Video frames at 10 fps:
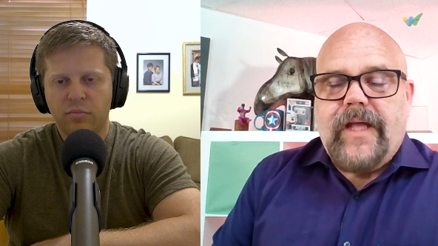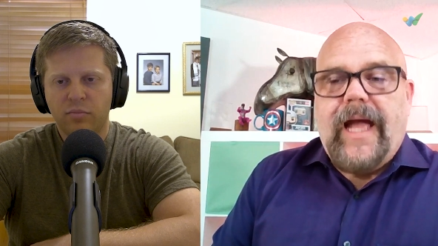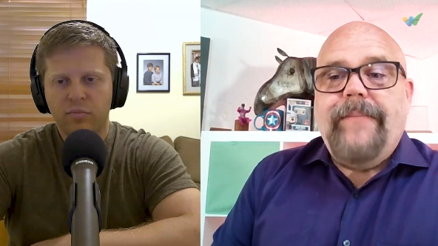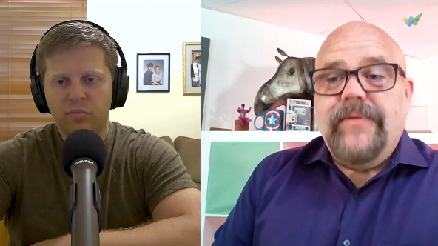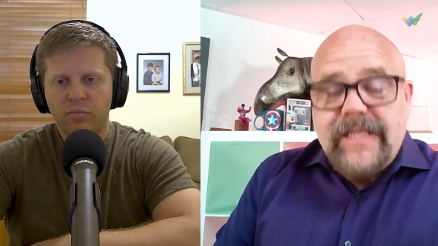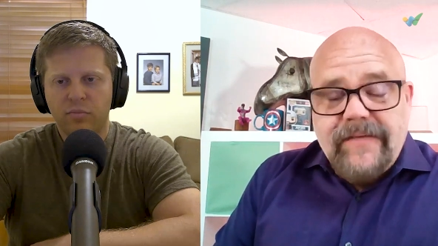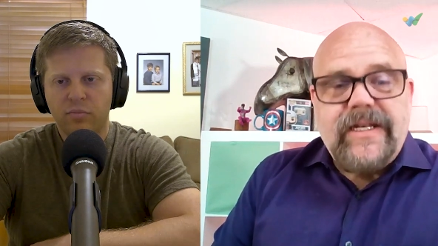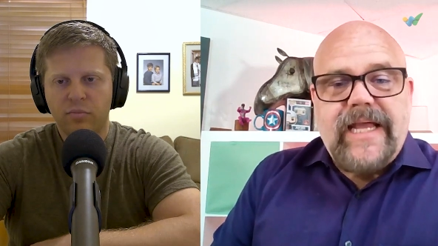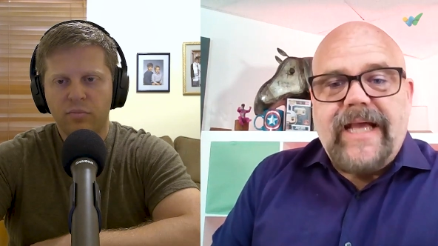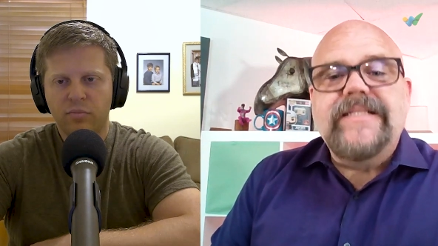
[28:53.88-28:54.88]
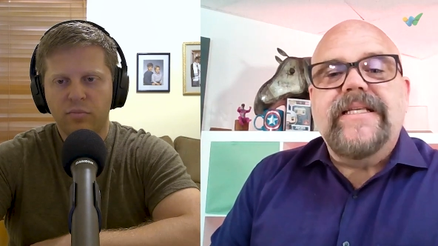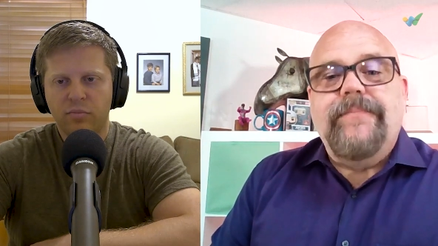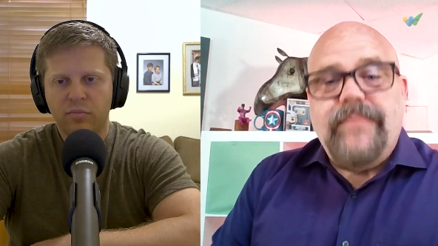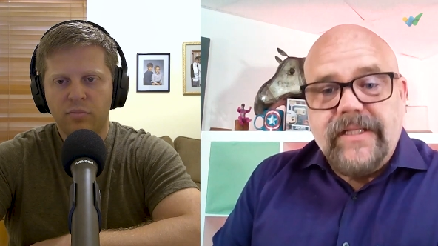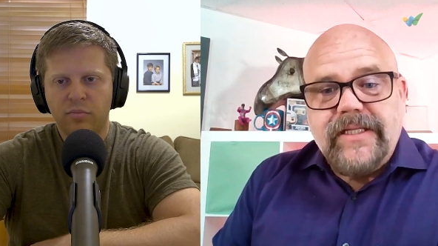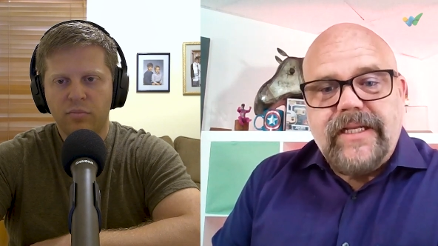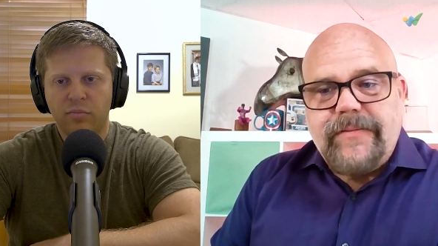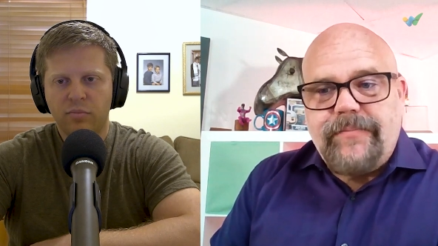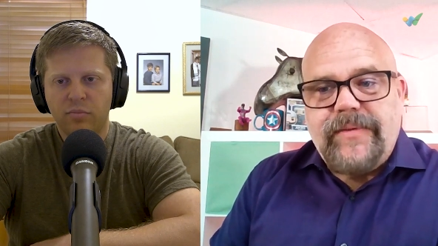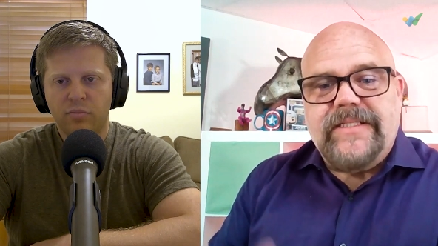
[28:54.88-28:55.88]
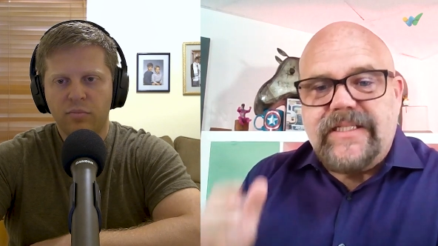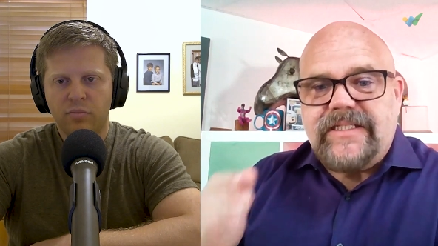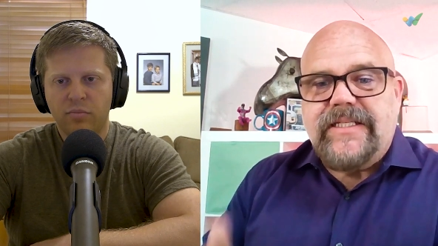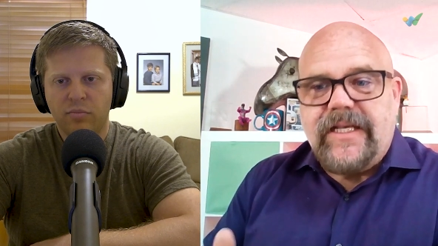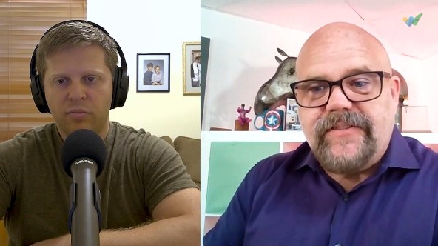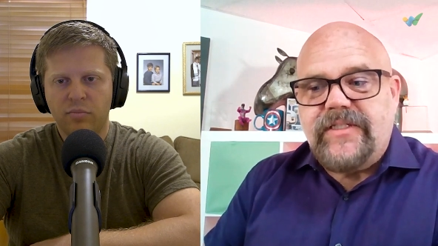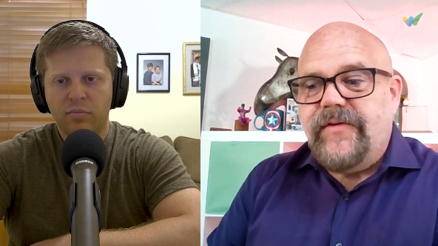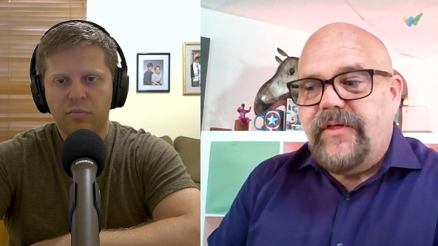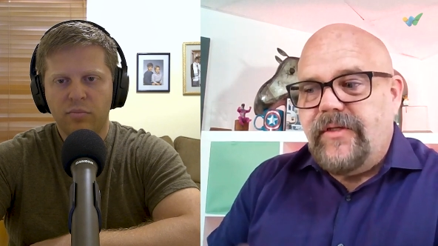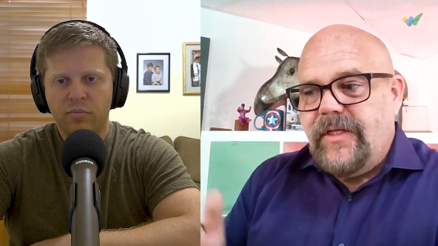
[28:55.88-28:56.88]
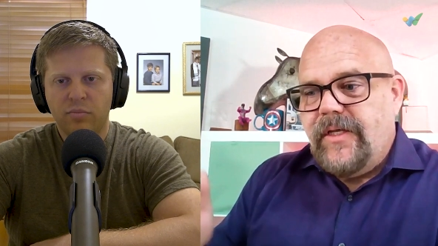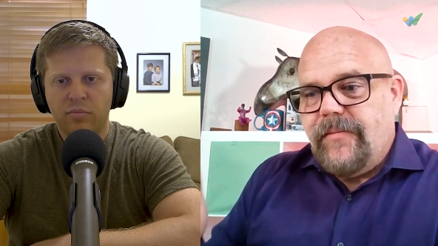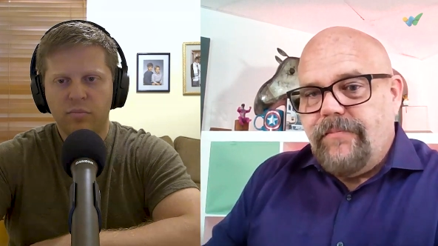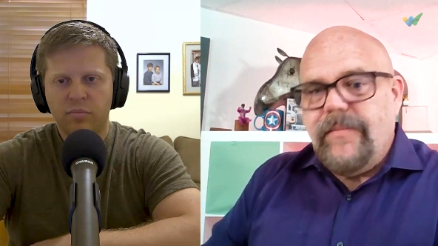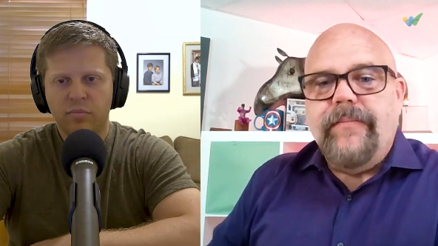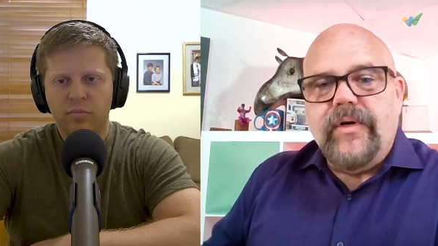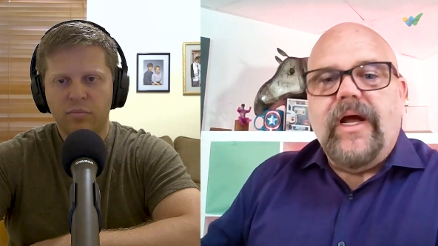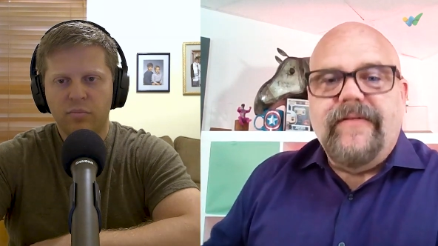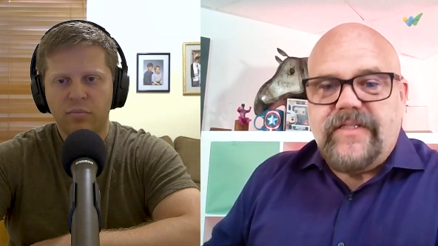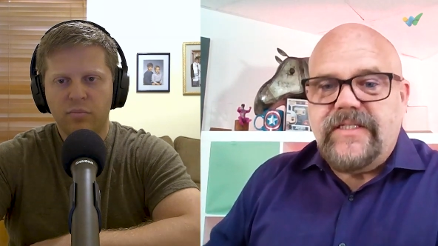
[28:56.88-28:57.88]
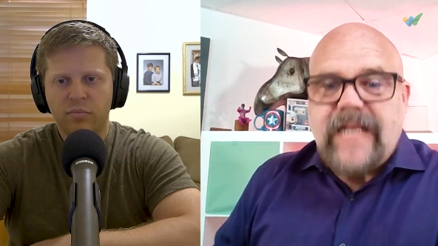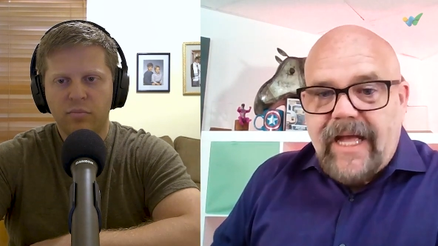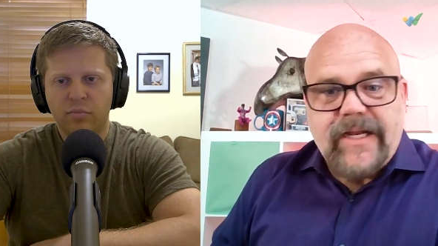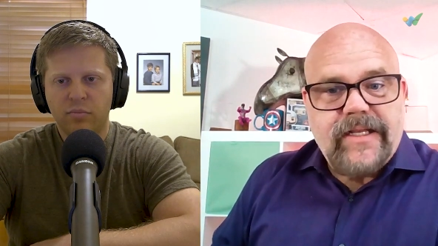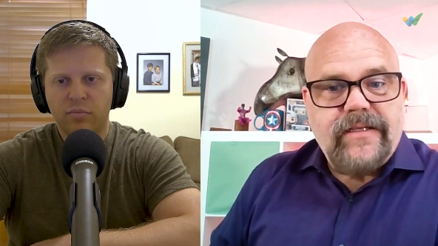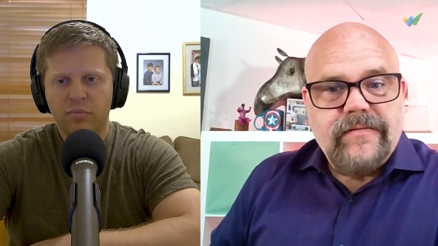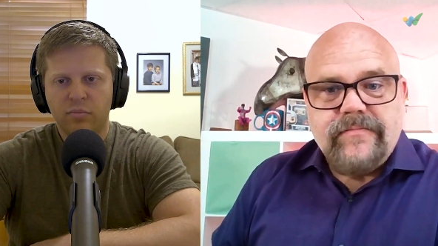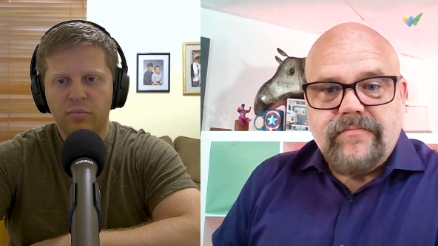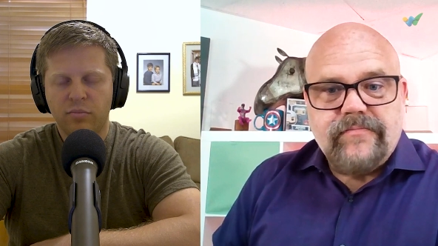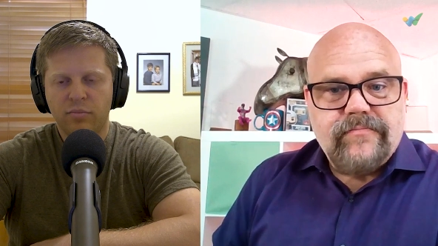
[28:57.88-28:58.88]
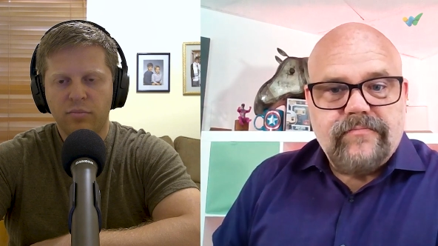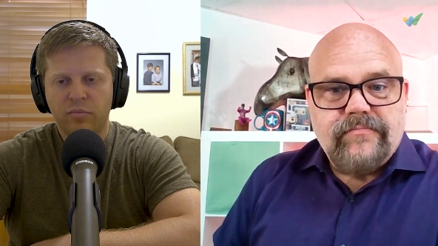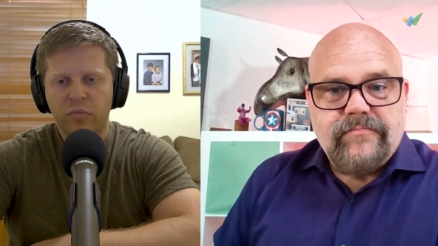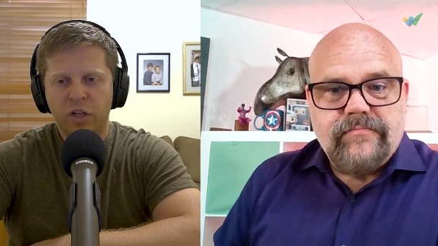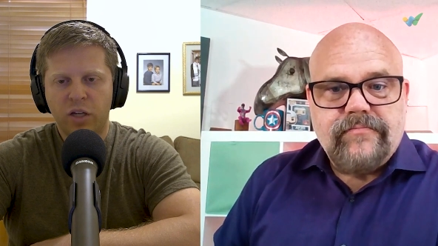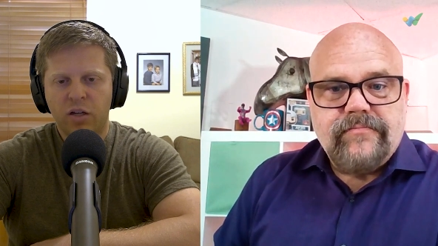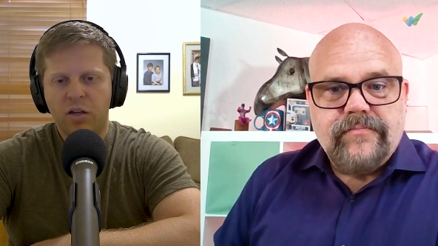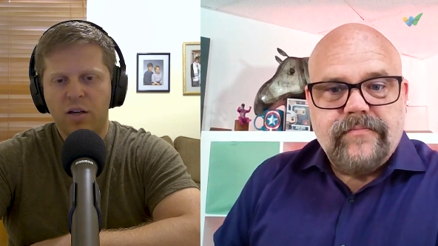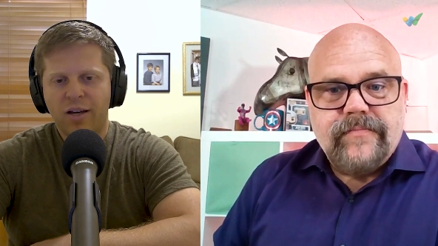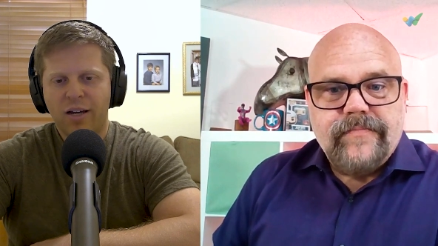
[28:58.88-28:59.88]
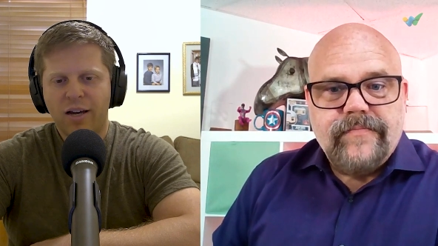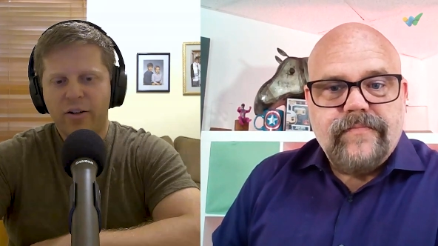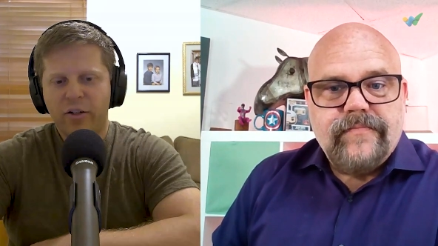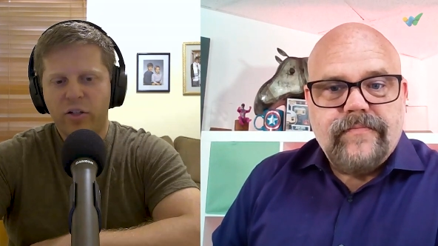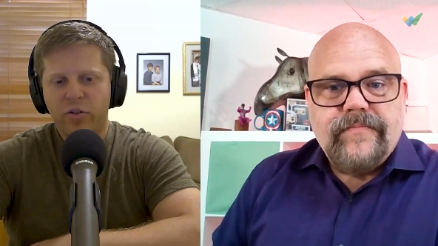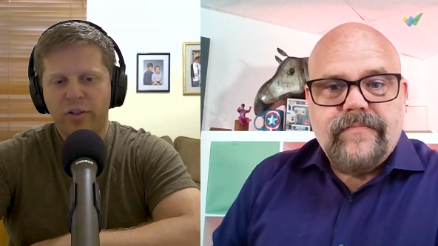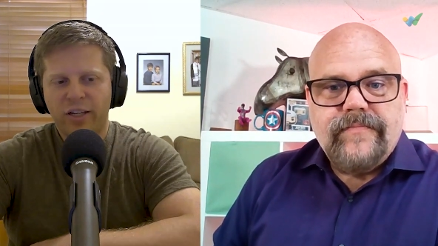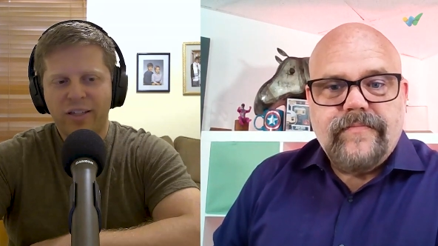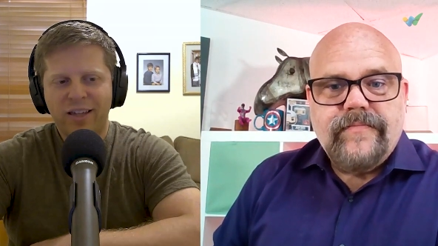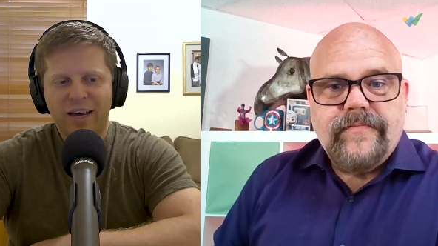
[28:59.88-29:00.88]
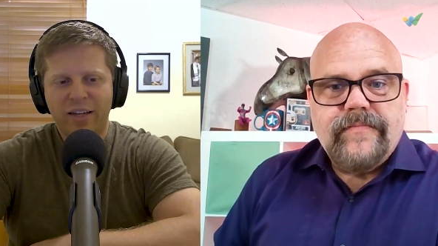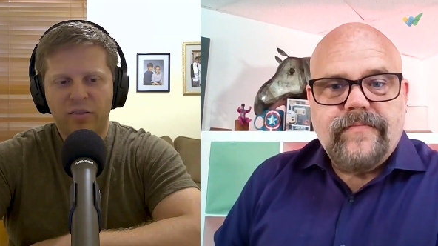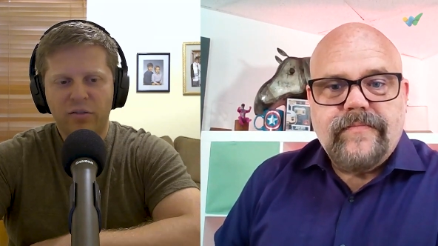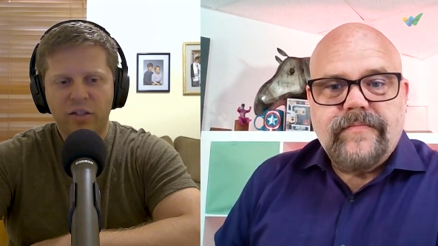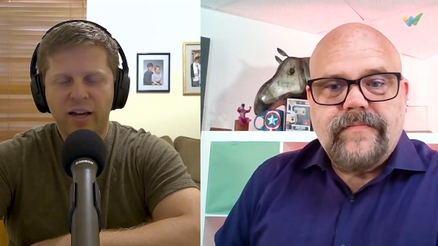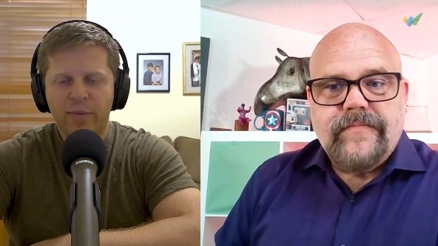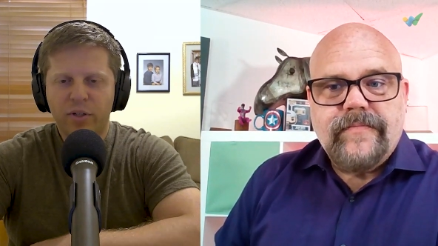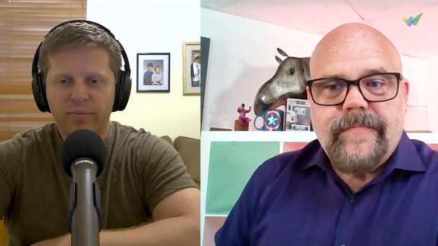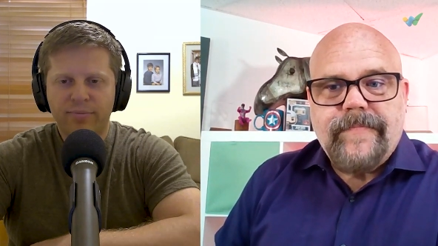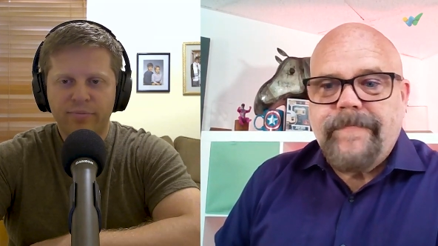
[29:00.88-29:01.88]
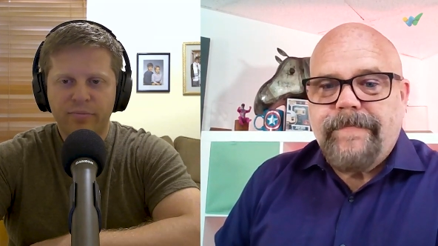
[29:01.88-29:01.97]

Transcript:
Speaker 1: I believe that he has the ability to be a successful member of society.
Speaker 2: How do you think that could happen?